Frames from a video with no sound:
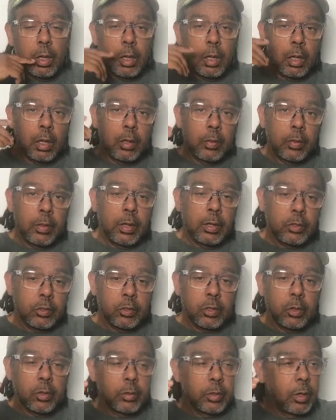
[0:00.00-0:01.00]
and that
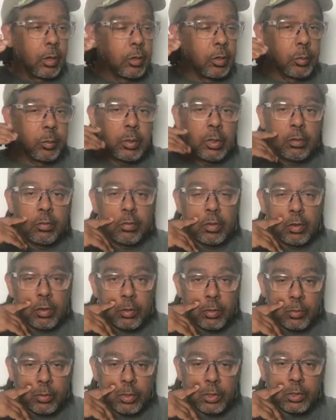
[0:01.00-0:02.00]
turned out to be very
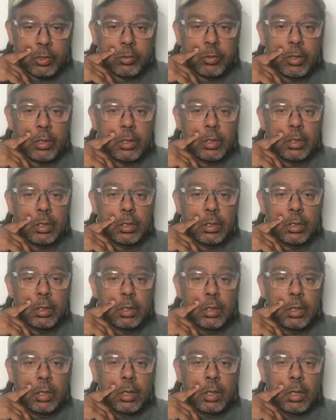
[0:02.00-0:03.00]
frustrating,
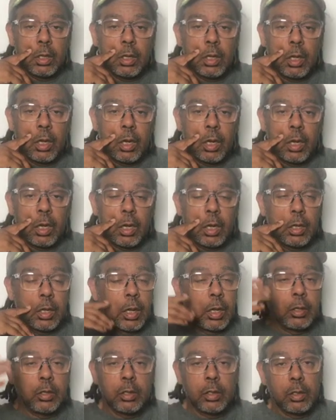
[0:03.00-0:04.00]
and
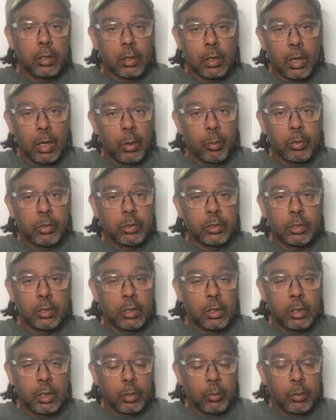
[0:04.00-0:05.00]
I didn't accomplish
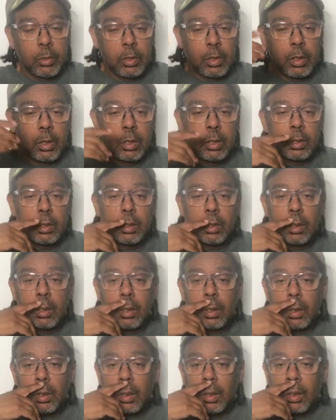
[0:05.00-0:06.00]
anything with that.
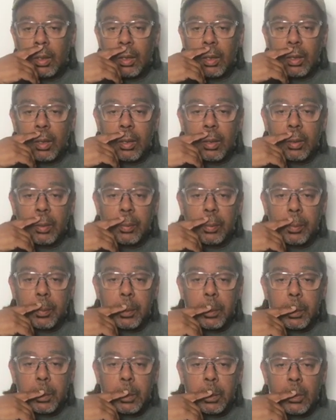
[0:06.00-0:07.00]
Um,
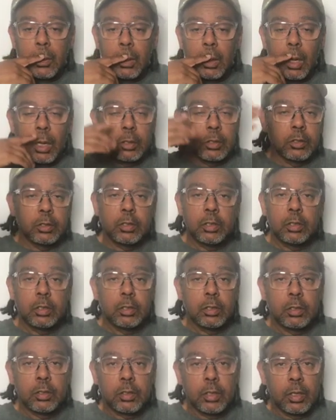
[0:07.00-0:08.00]
I just needed
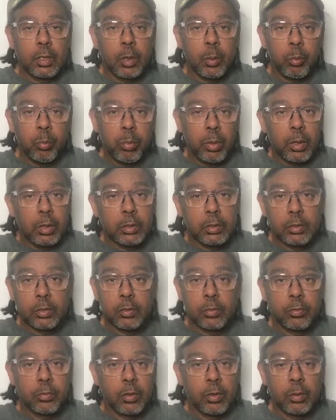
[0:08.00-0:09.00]
to take a bus
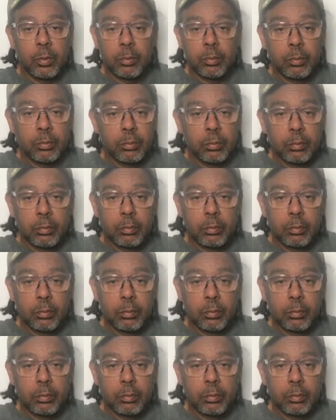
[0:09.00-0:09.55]
from